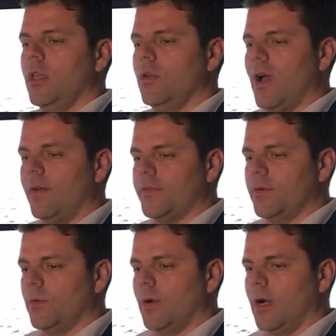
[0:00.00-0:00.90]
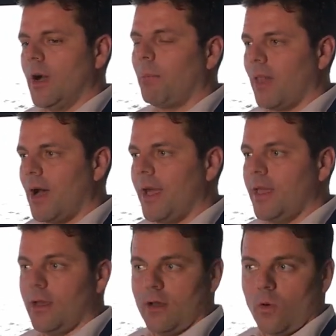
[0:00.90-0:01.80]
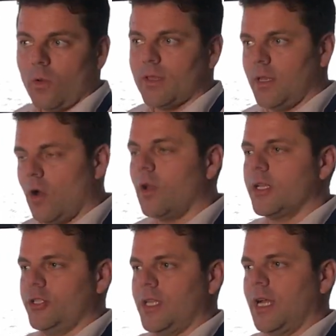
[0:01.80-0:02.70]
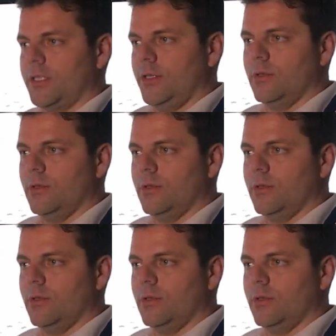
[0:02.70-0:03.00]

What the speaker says: You have to apply all the knowledge that